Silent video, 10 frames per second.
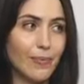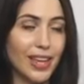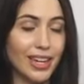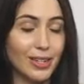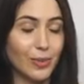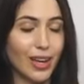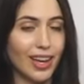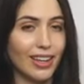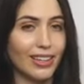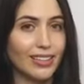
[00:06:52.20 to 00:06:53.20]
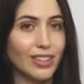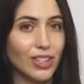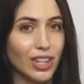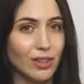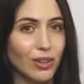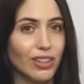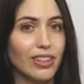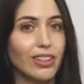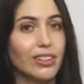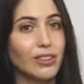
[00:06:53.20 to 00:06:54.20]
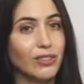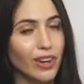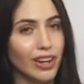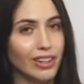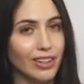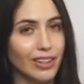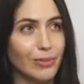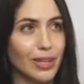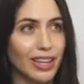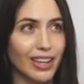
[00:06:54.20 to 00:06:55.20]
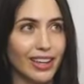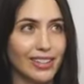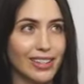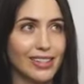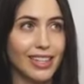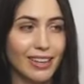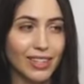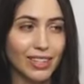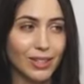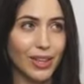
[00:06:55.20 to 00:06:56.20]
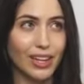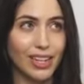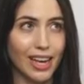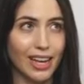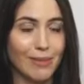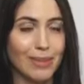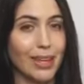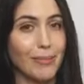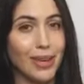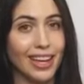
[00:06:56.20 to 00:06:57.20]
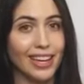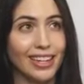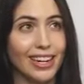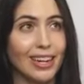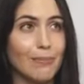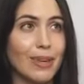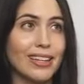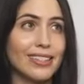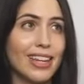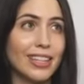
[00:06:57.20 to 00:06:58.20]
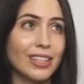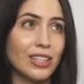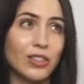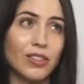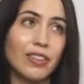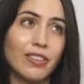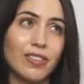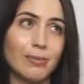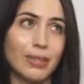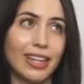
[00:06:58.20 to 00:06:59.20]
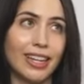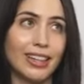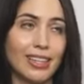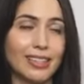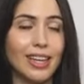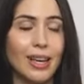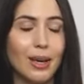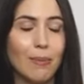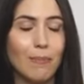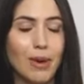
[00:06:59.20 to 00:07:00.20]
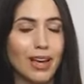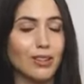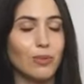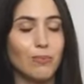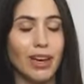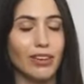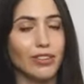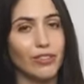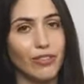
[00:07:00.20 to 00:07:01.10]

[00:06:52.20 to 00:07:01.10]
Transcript: That is why the chain rule is your friend, because it's saving you that time and that pain, and it makes taking the derivative of something like this much, much